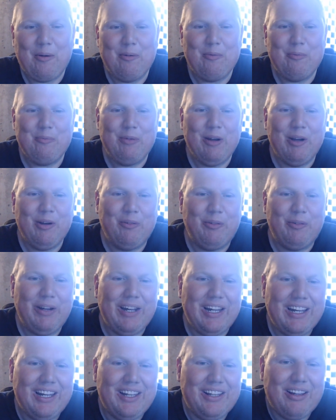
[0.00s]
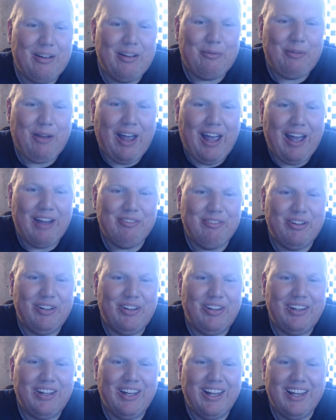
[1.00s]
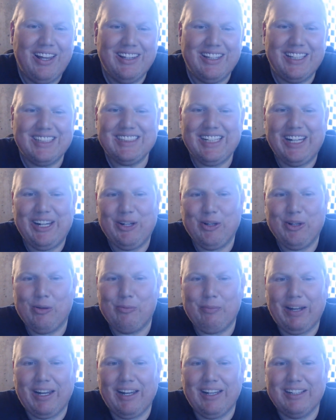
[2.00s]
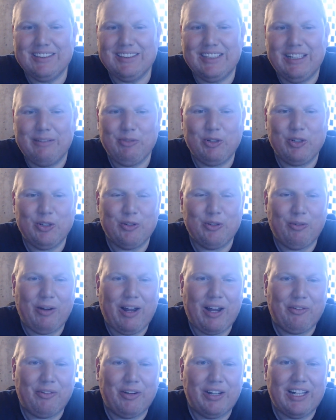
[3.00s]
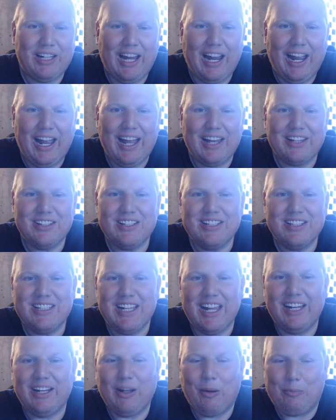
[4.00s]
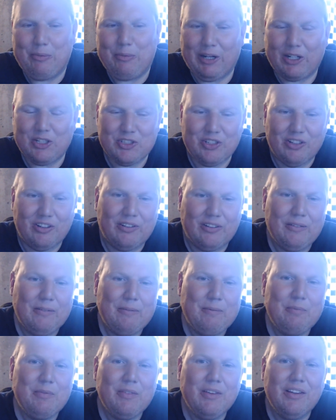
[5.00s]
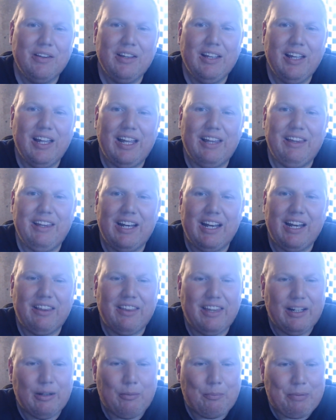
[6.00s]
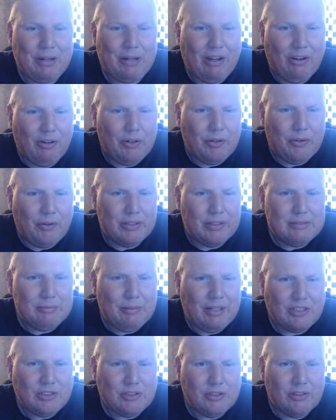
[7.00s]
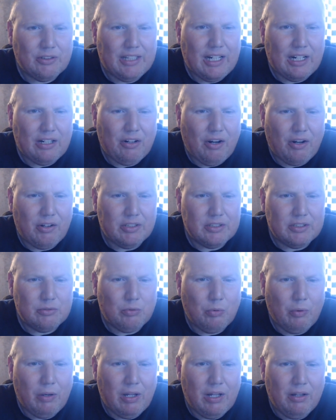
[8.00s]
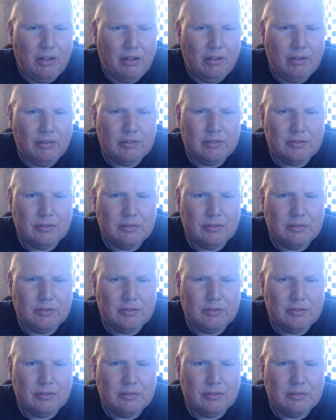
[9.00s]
But we end up having this heel Mance, him and Cole Radrick at Take a Picture. And then I think I'm Paranoid. Is Mancer on that card as well?